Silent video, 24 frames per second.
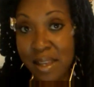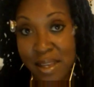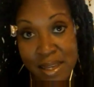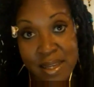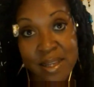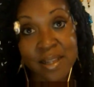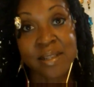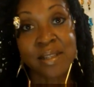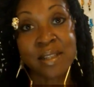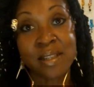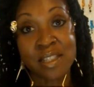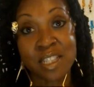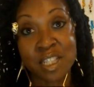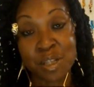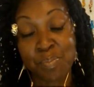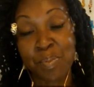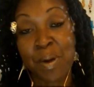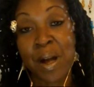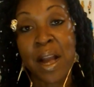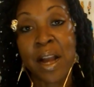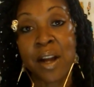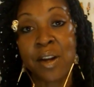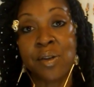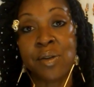is
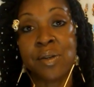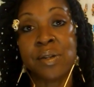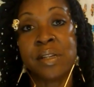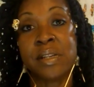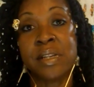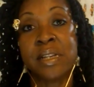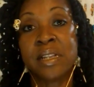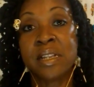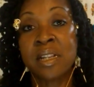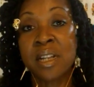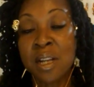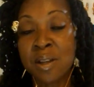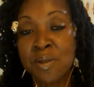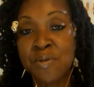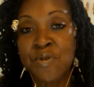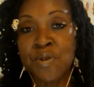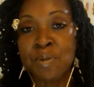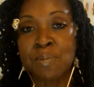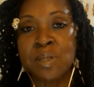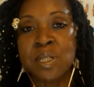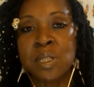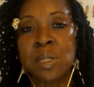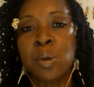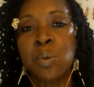inspired. It comes
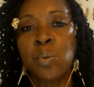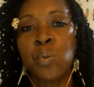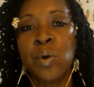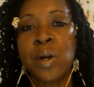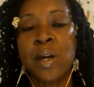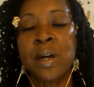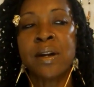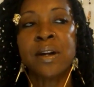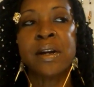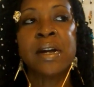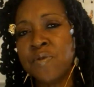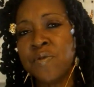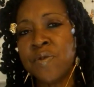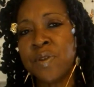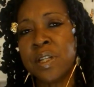from somewhere.